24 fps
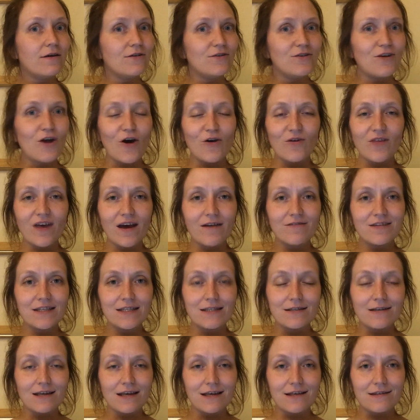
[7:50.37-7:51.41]
No, there
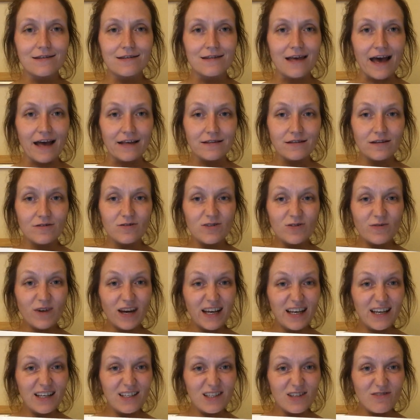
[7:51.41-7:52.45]
isn't, is there? So do
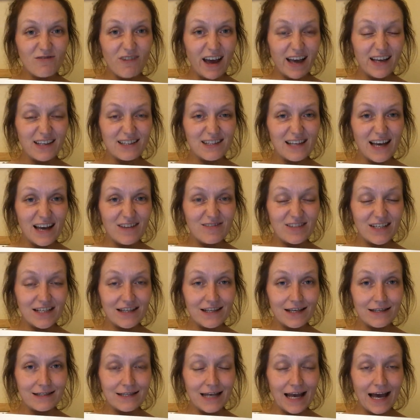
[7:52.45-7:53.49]
I need to write a sound
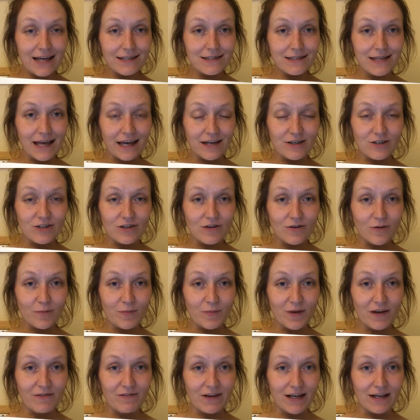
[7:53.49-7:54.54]
in this last section on
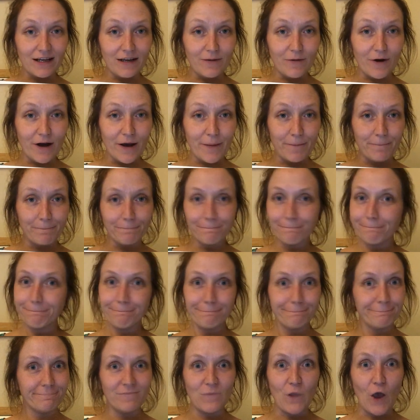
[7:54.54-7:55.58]
my wriggly worm?
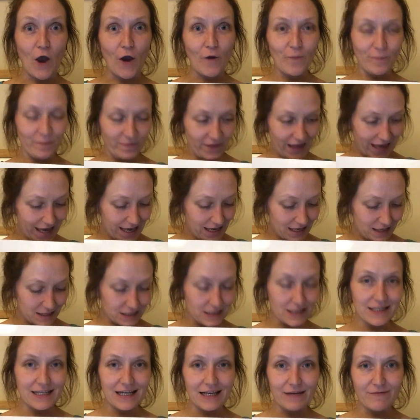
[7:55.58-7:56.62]
No, I can
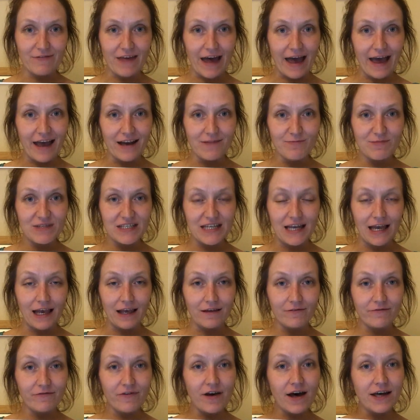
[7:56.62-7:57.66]
just leave that empty.
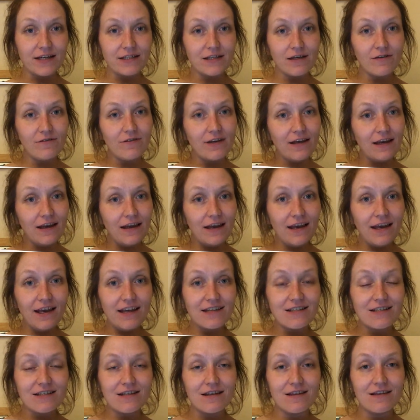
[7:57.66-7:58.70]
If I don't
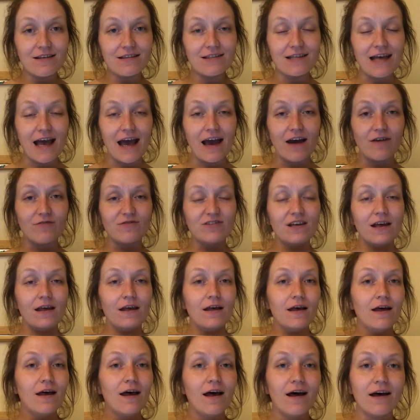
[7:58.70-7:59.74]
need another sound,
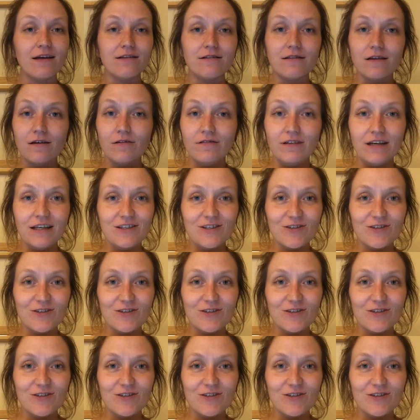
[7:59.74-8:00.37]
I don't need